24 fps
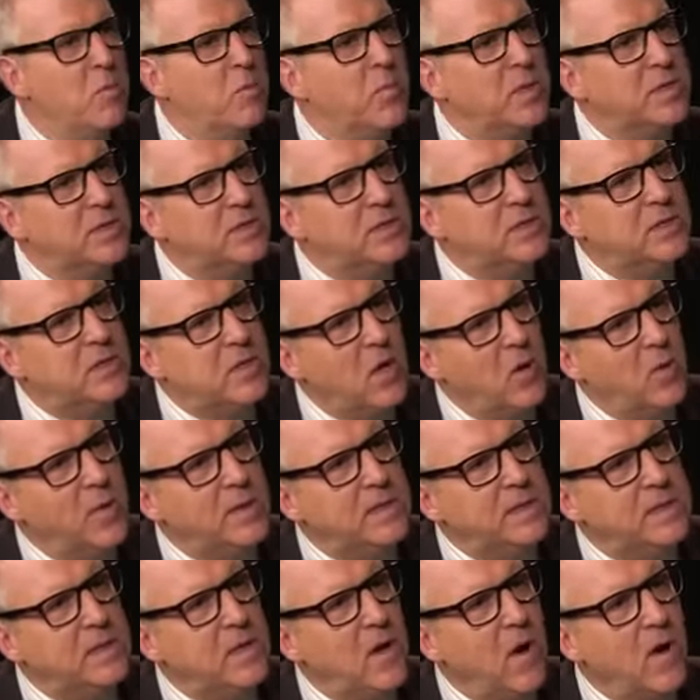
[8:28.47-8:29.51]
But so
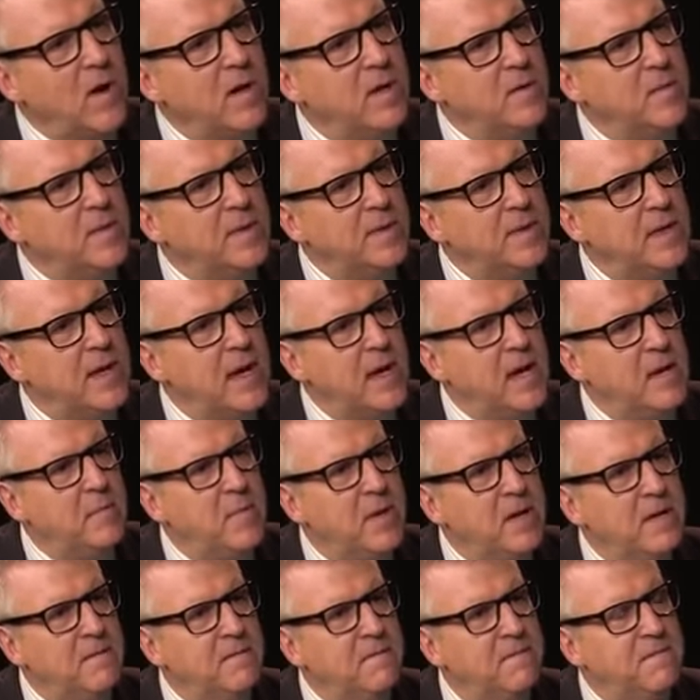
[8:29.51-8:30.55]
is the argument that
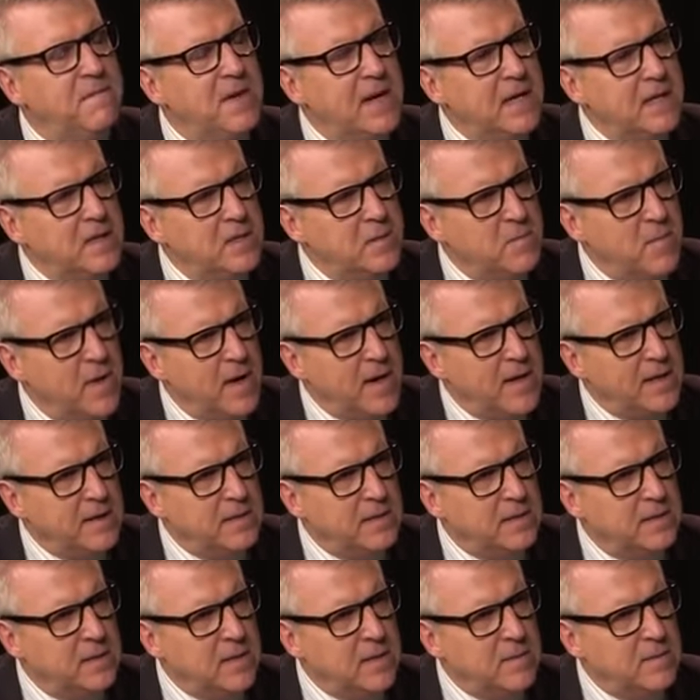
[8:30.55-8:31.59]
anybody
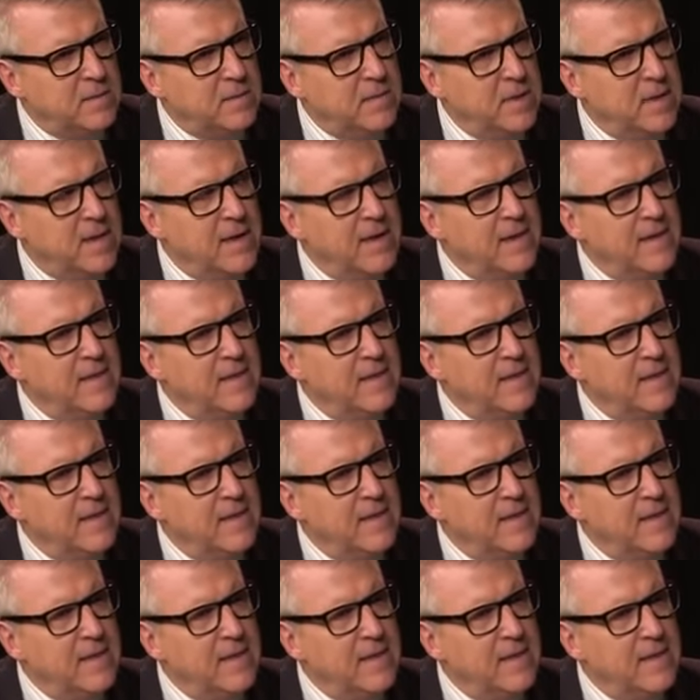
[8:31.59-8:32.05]
victimized them.